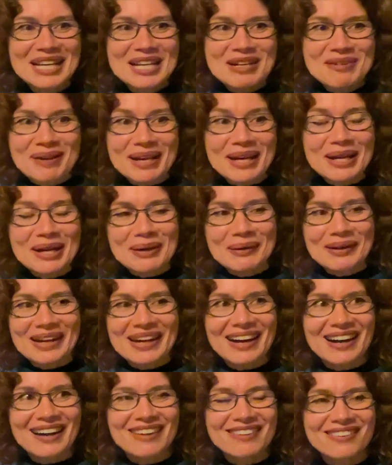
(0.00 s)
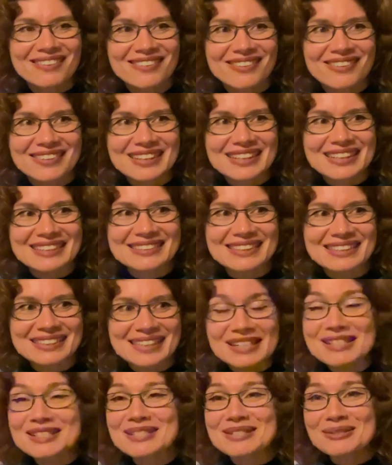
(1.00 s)
But anyway, I thought that
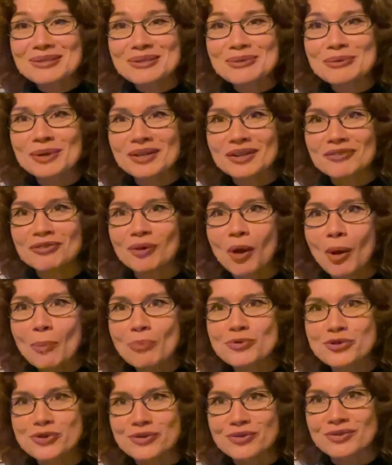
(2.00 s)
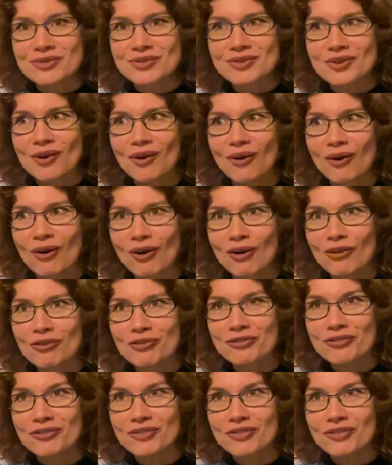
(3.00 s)
there is also a wonderful option of